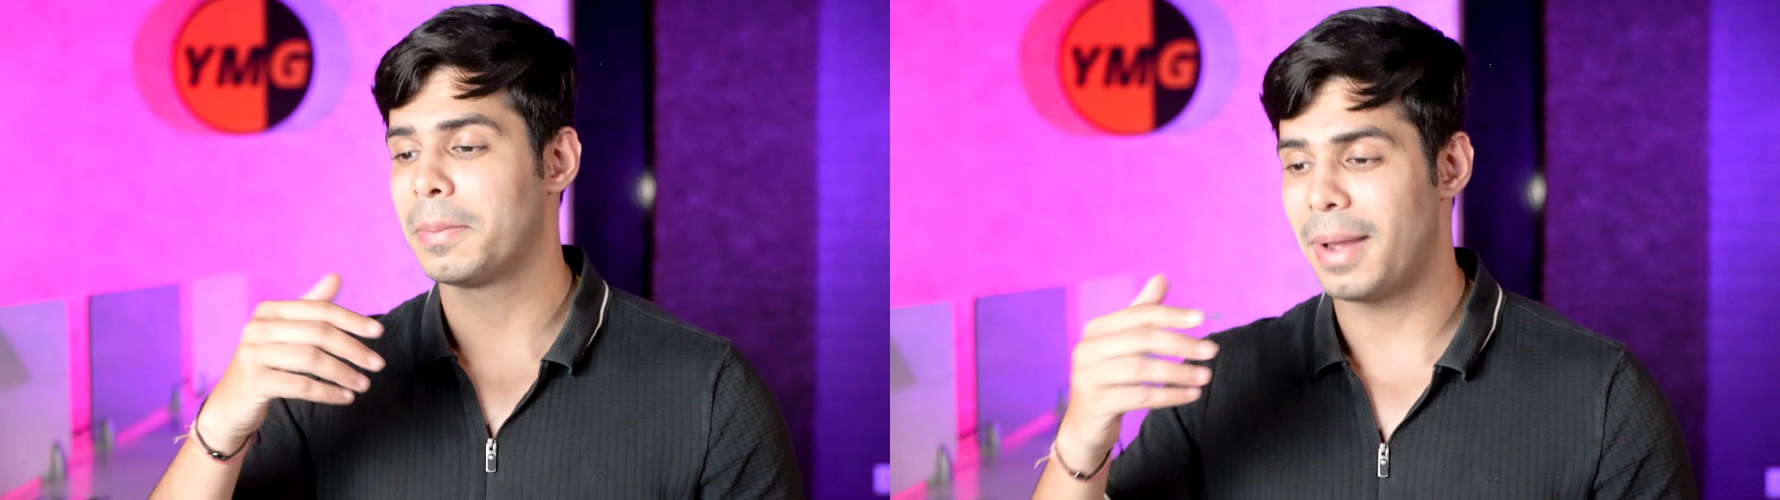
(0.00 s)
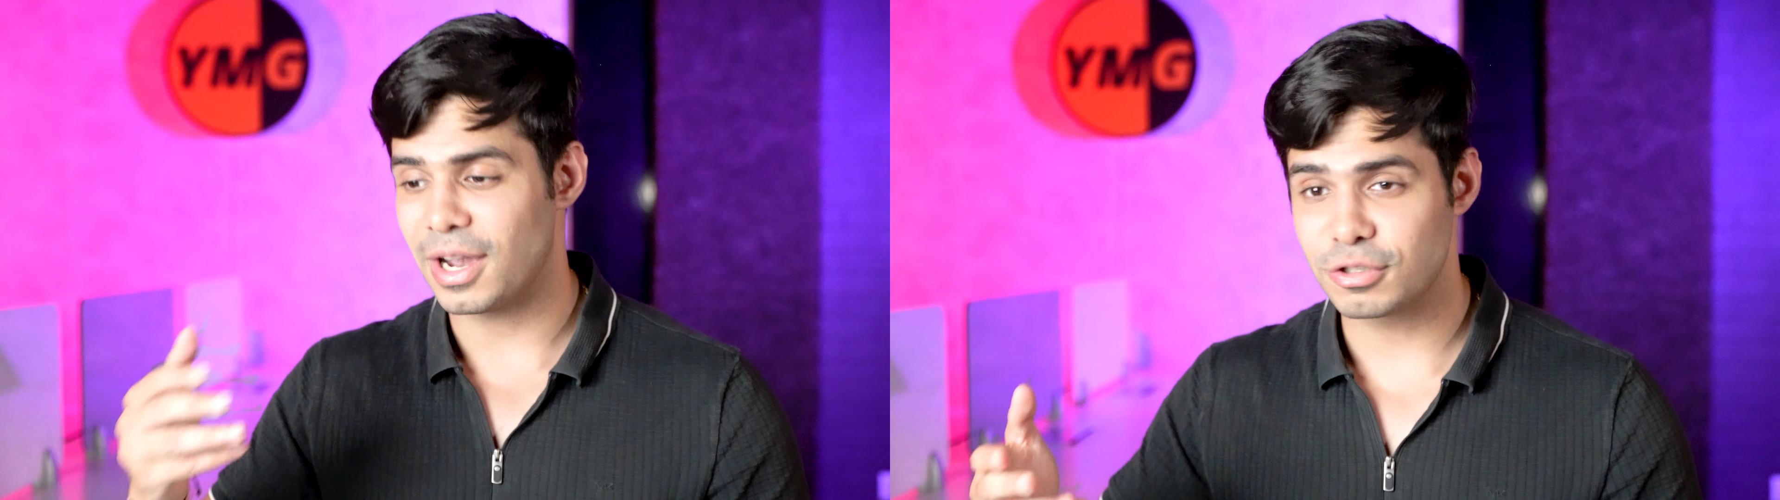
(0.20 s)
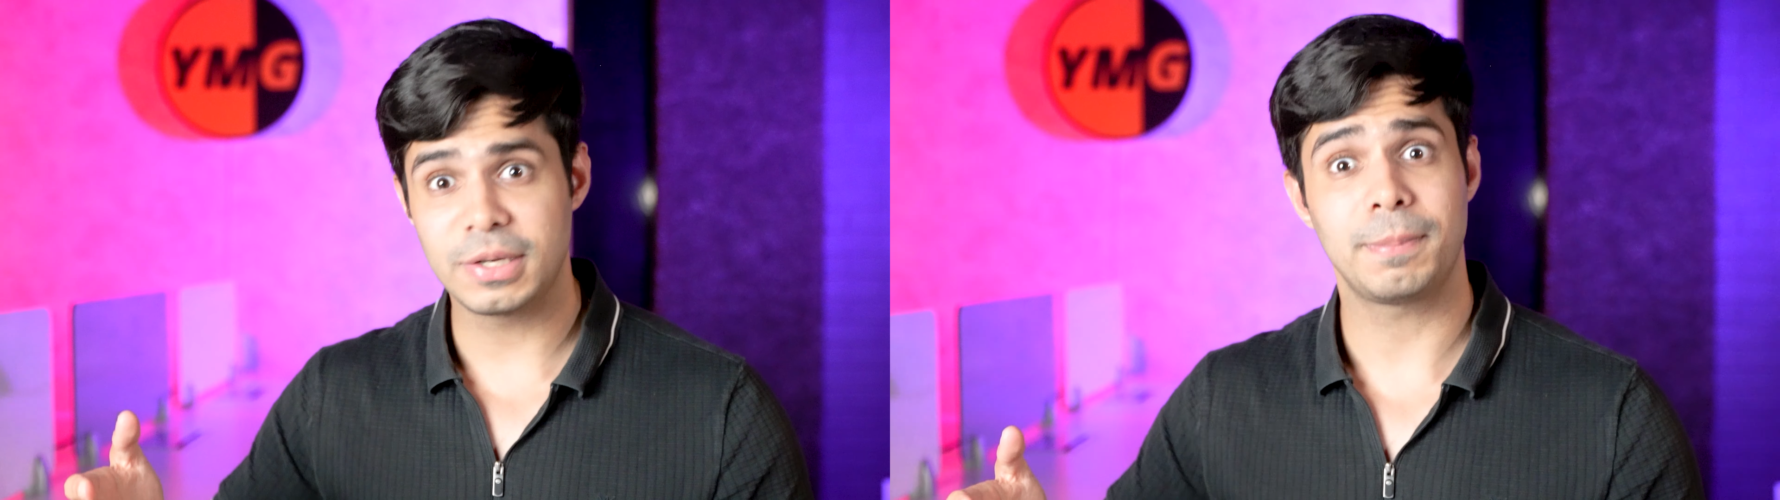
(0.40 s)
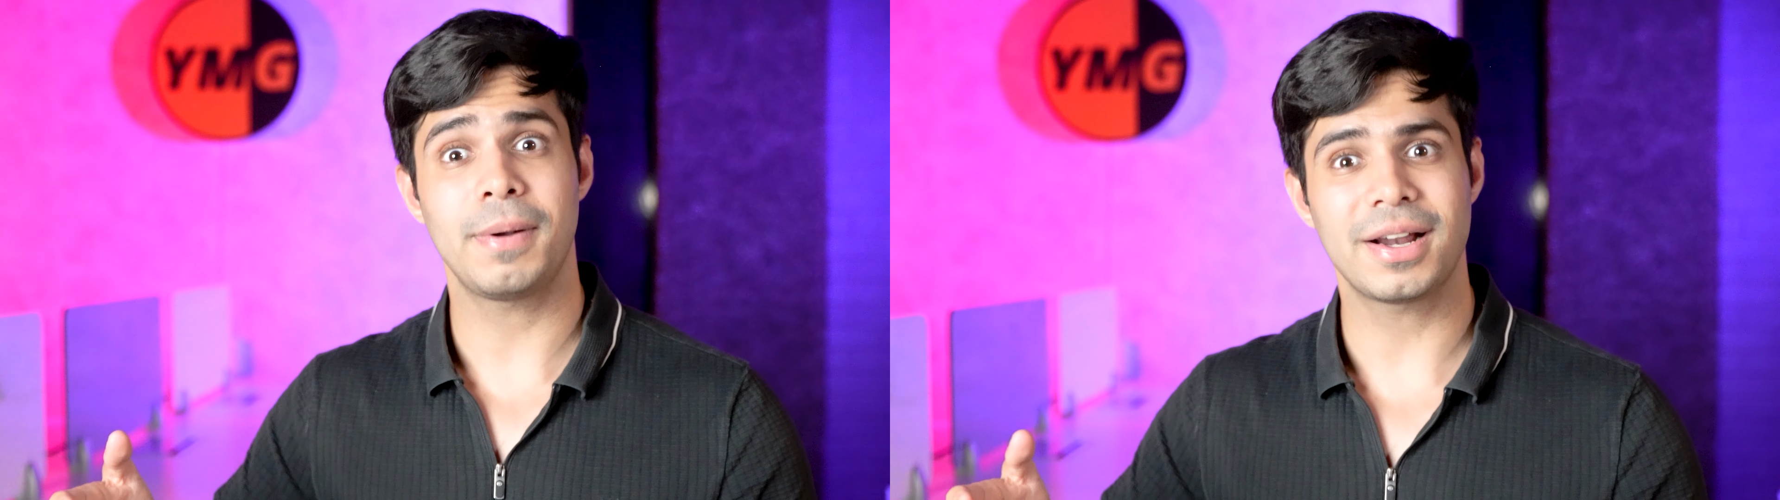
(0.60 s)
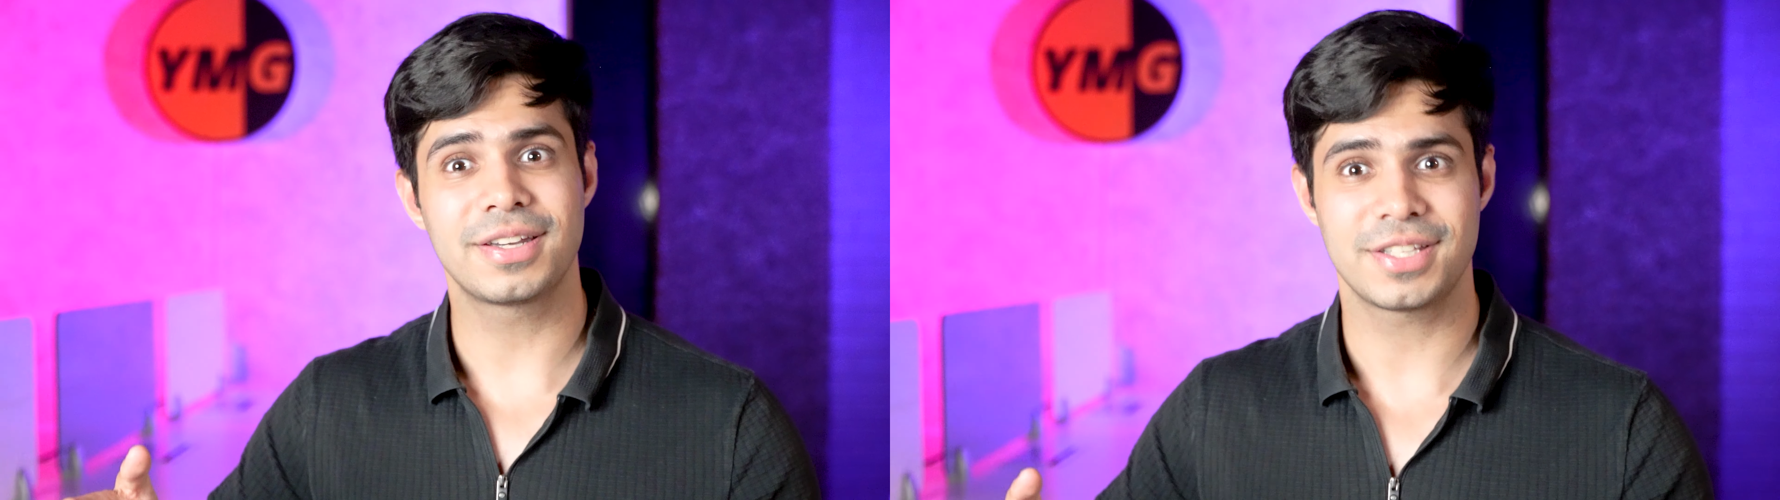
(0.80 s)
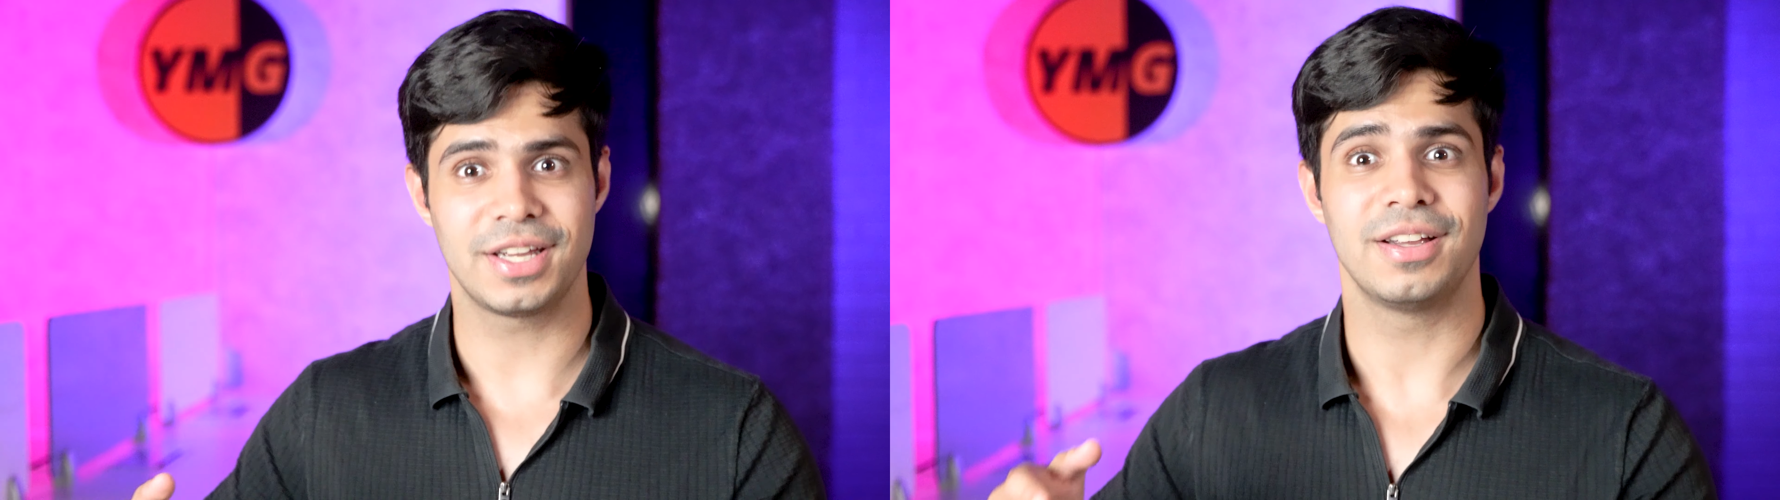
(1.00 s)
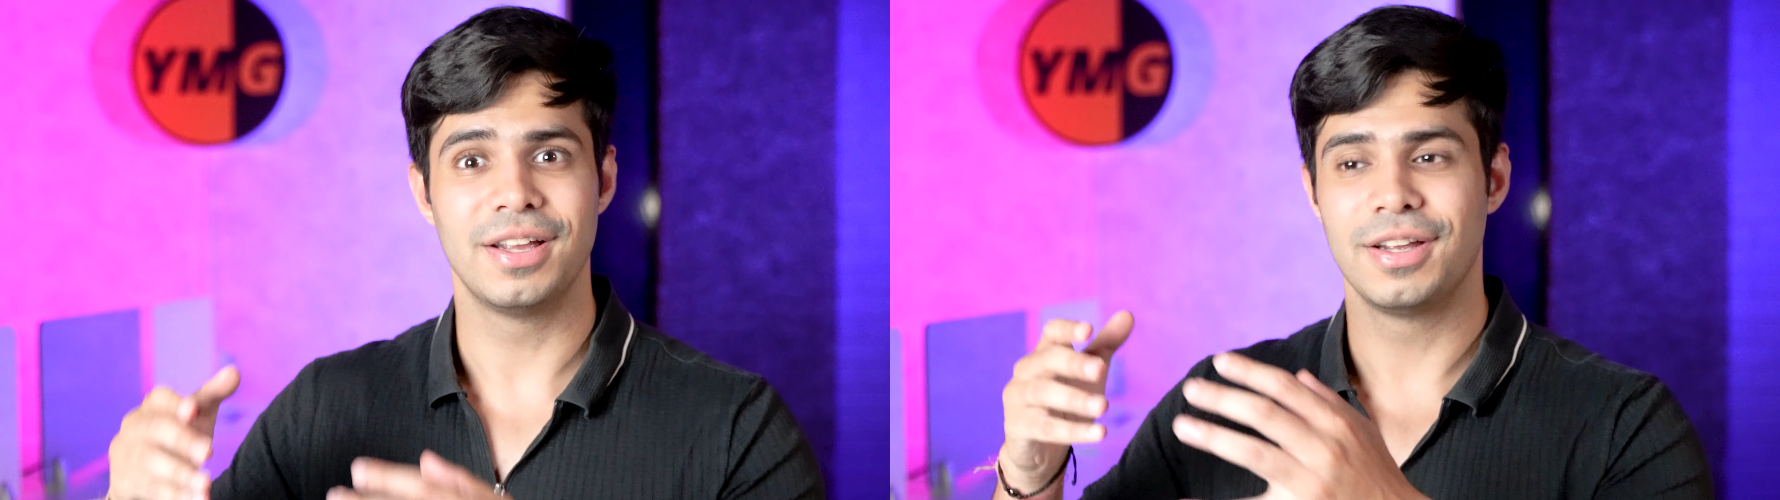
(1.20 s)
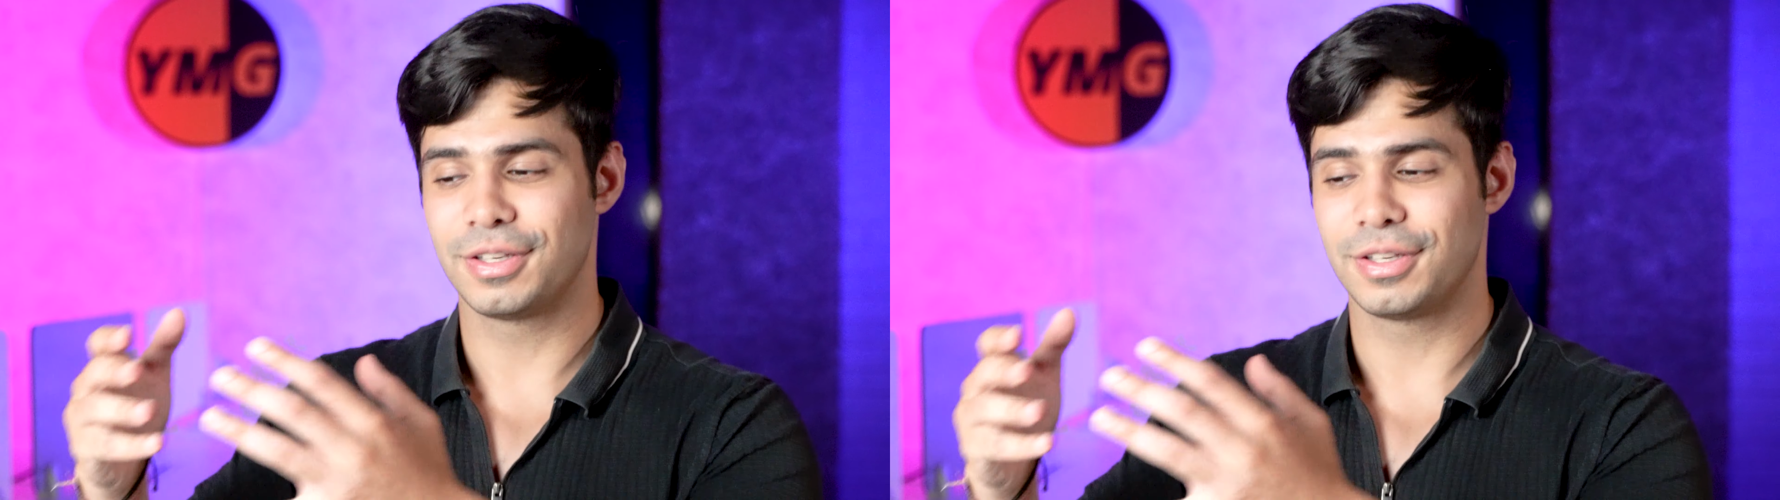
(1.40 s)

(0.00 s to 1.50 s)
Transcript: by actually practicing